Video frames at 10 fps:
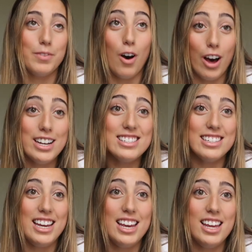
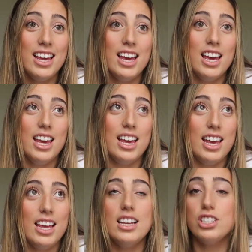Honestly,
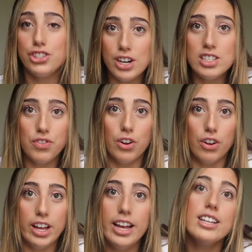it is
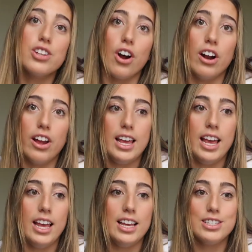stressful. It is hard.
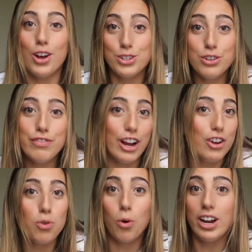It is also
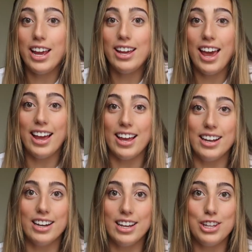very rewarding
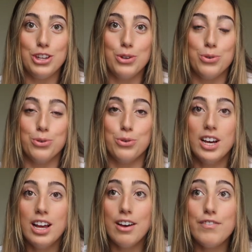and you
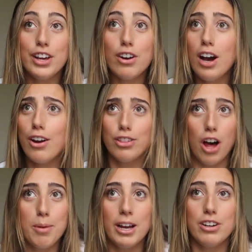figure out a
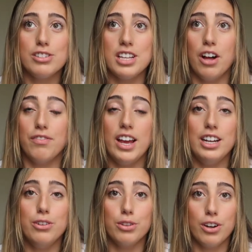lot about yourself
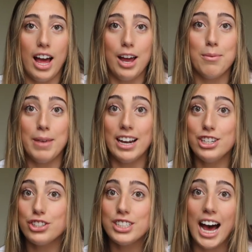and you learn how to
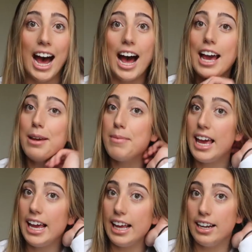manage your time
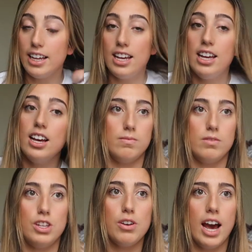and
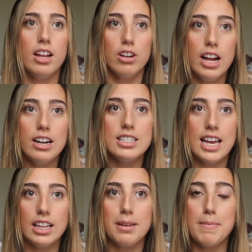you kind of learn how to
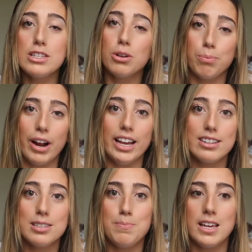take like mental
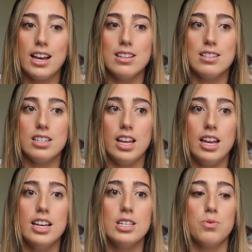breaks because
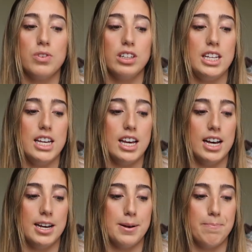it is really
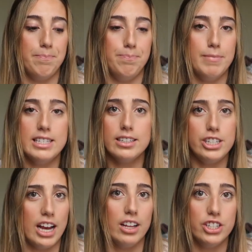um, mentally
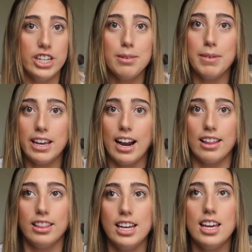challenging being an
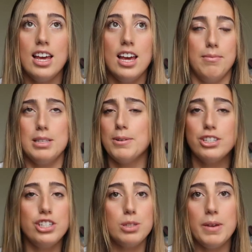athlete,
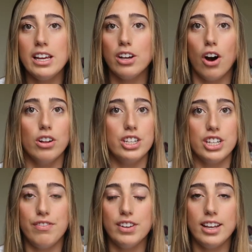especially just being in college.
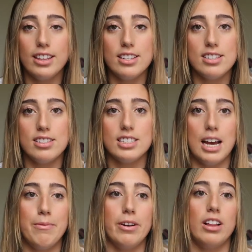I feel like this is a
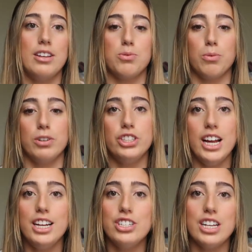time in our lives where we're
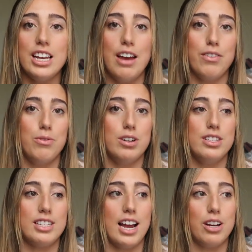changing,
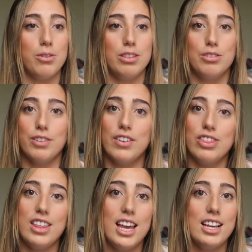everyone's kind of going through
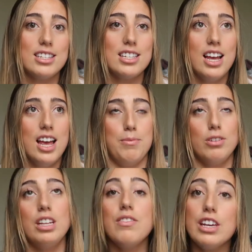different things. Um,
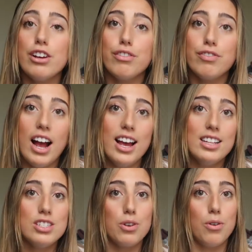you're leaving your
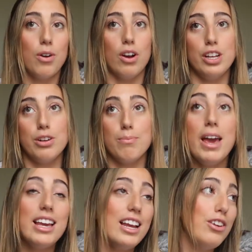friends or you're
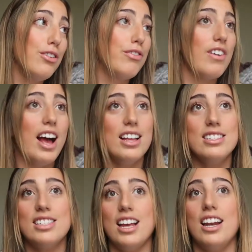making new
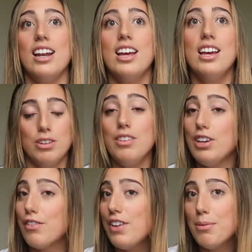friends and you're
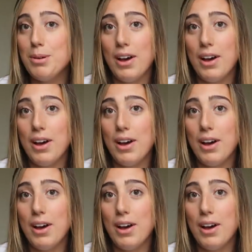leaving your family